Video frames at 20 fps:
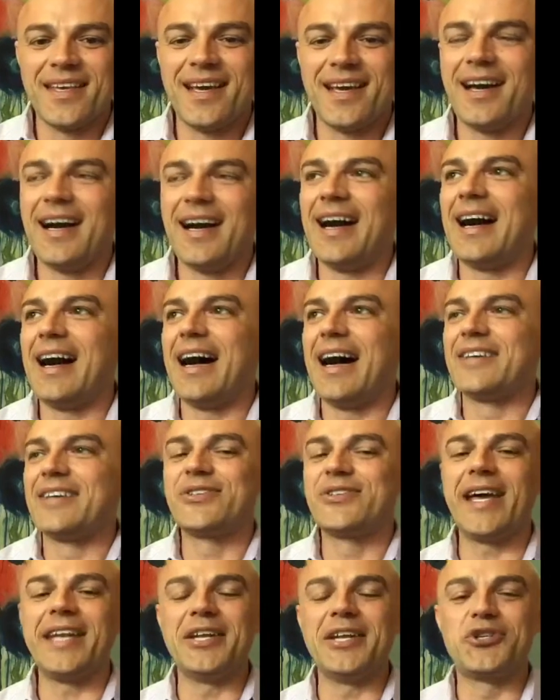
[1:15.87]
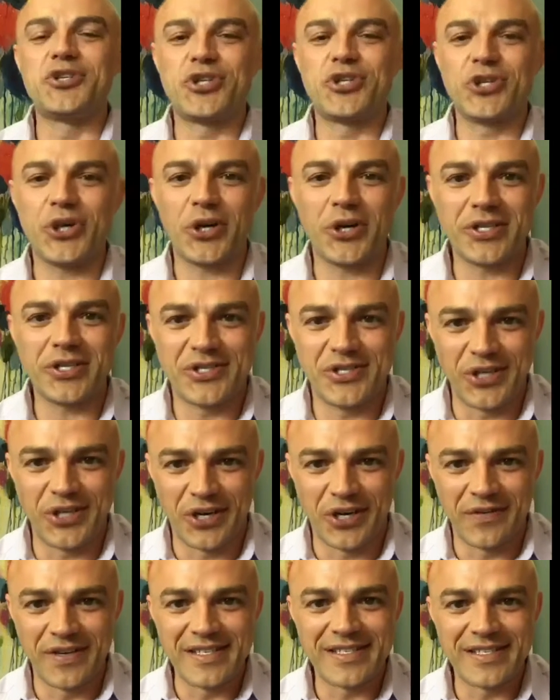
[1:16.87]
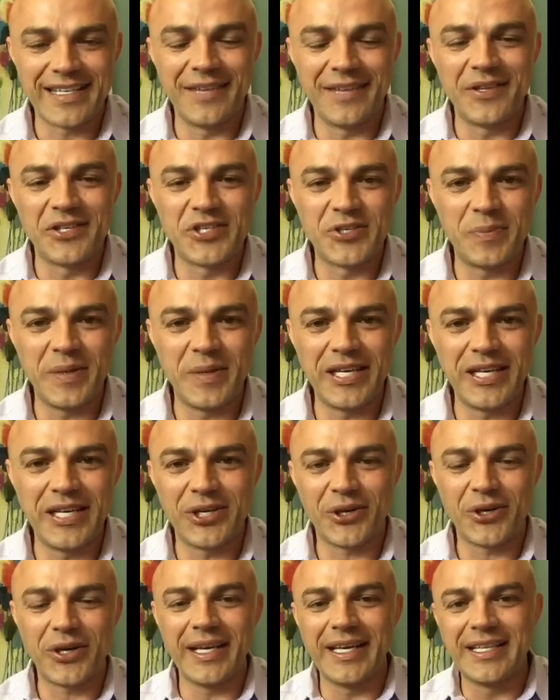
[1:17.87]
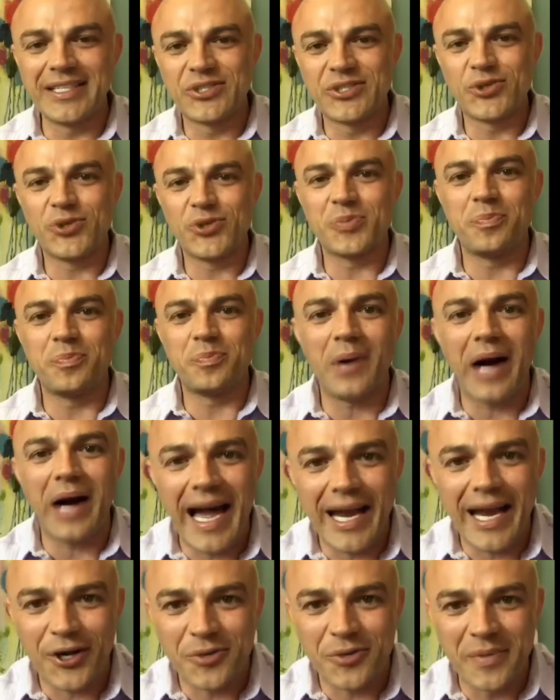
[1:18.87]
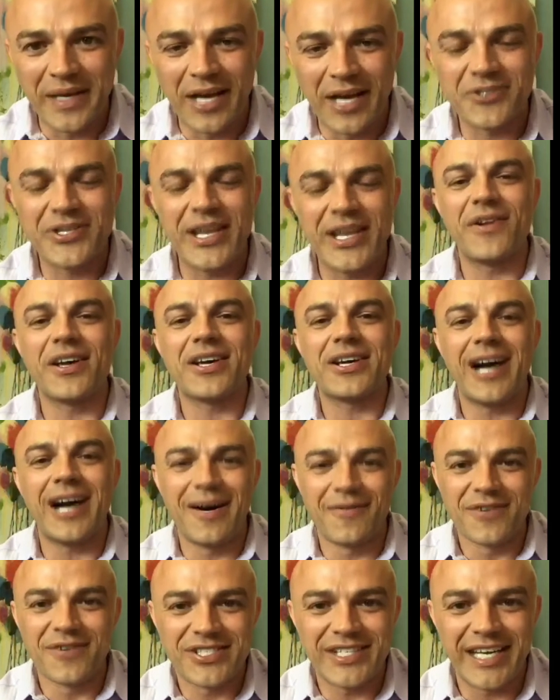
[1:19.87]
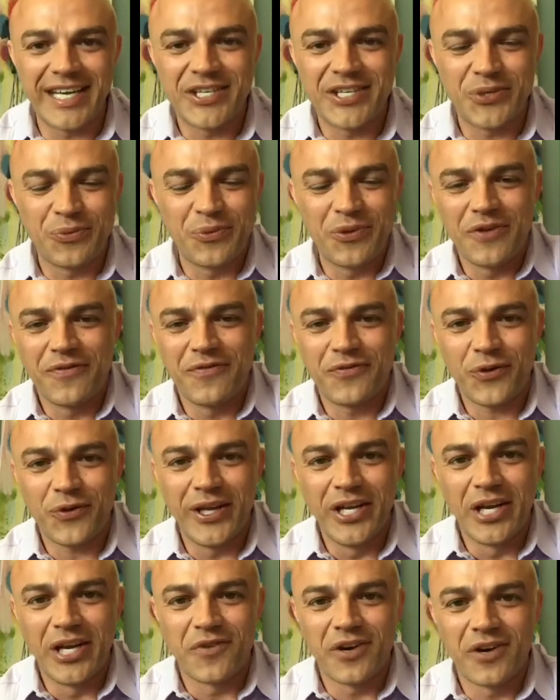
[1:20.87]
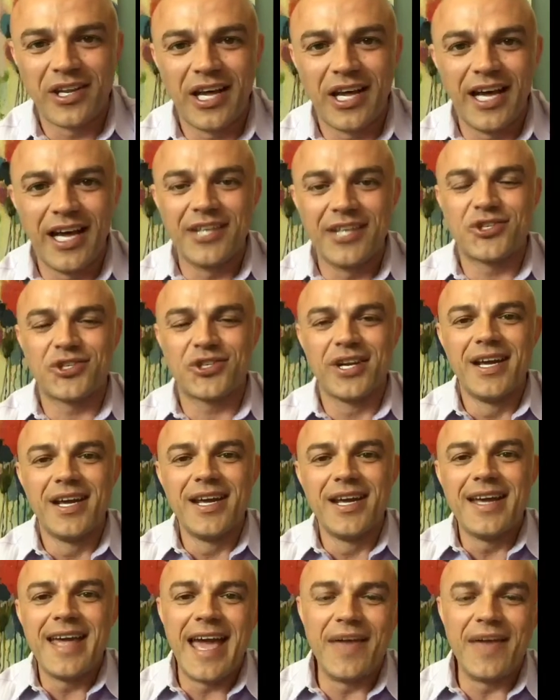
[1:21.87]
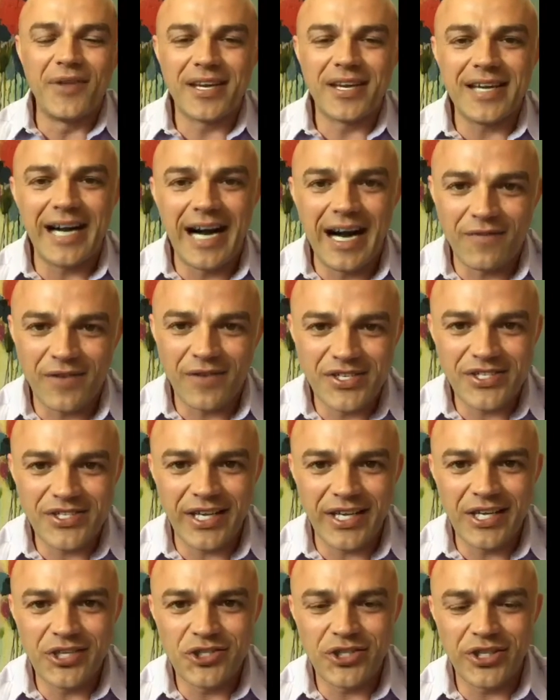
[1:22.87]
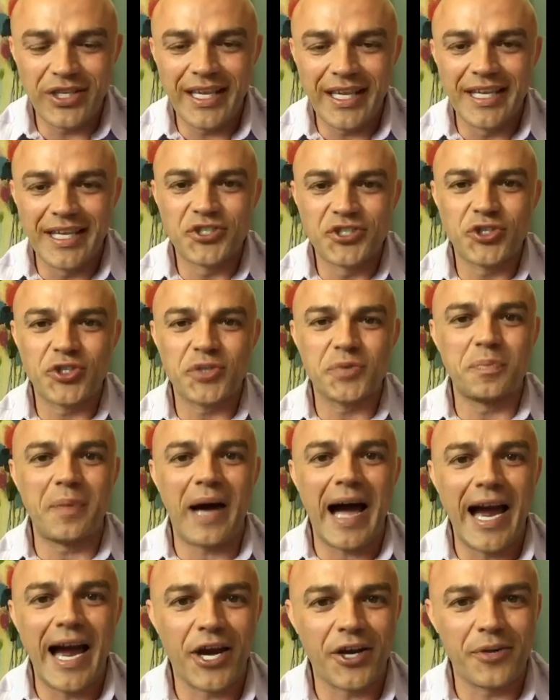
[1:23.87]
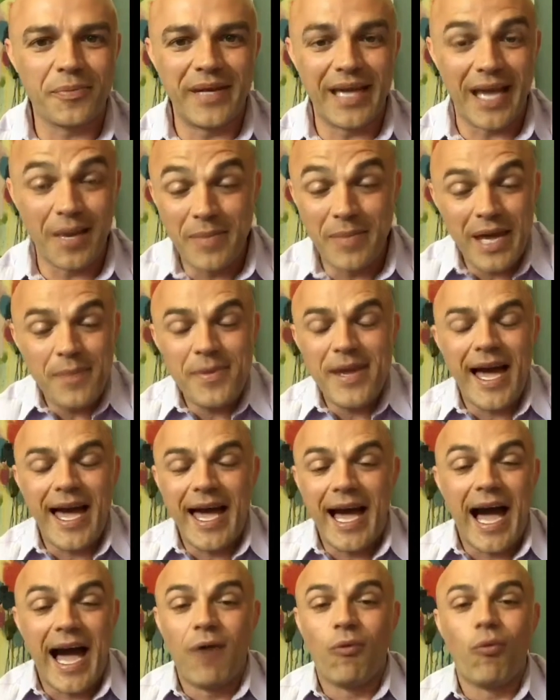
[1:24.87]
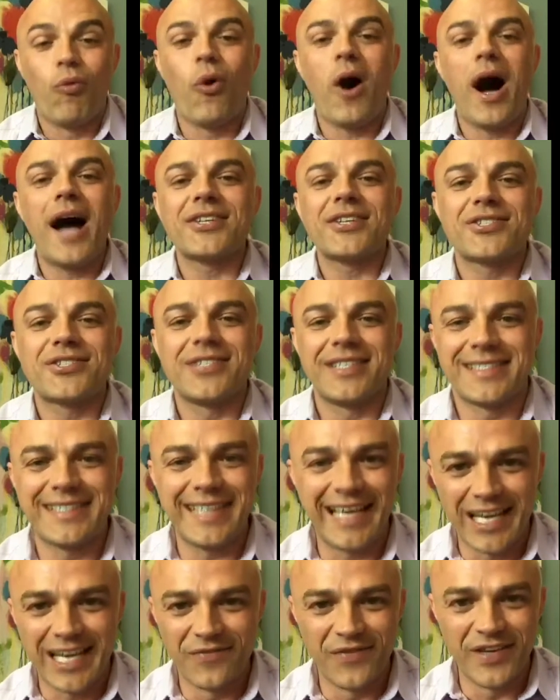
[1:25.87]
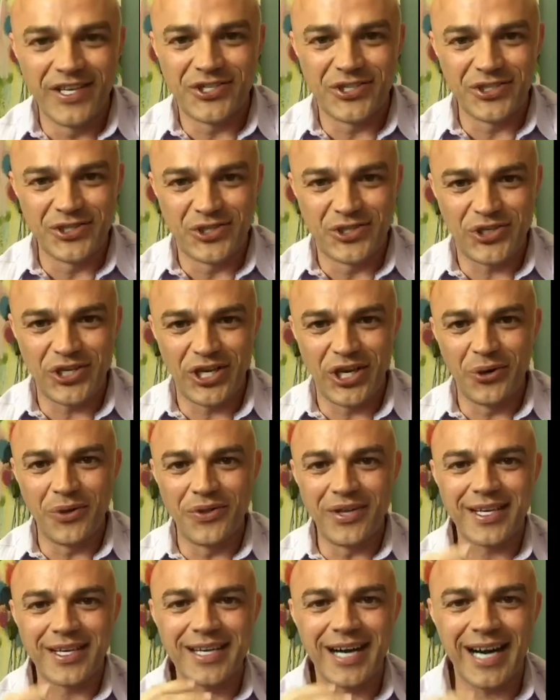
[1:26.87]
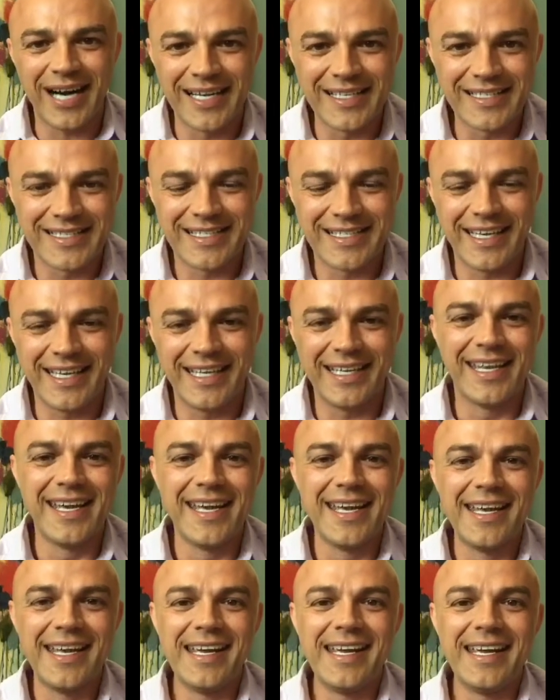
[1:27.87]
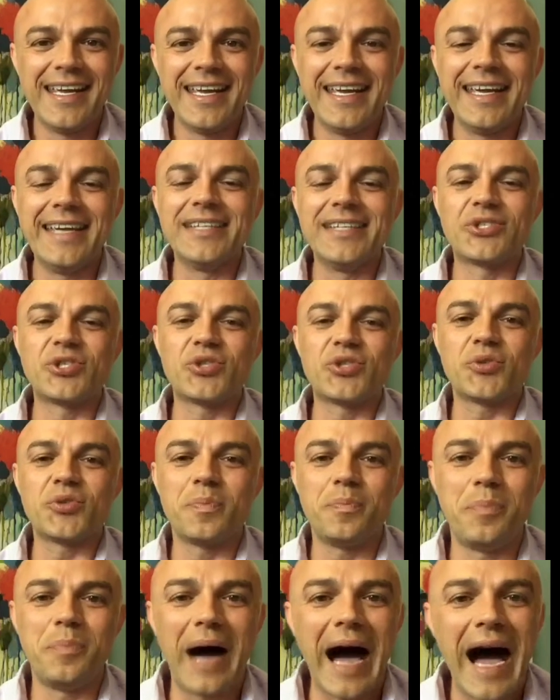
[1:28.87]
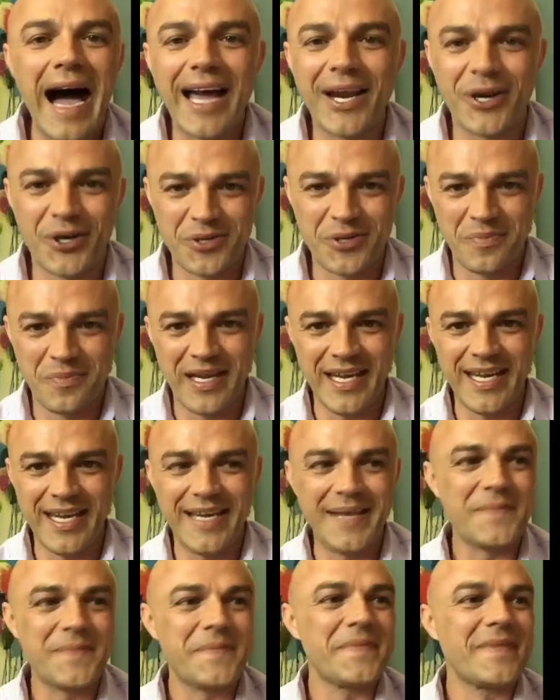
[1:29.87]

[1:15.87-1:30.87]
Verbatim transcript: uh, I sat in a church service and the speaker inspired me. I was having a conversation with a friend over lunch and the conversation inspired me. Maybe I, I watched a television show and the content inspired me.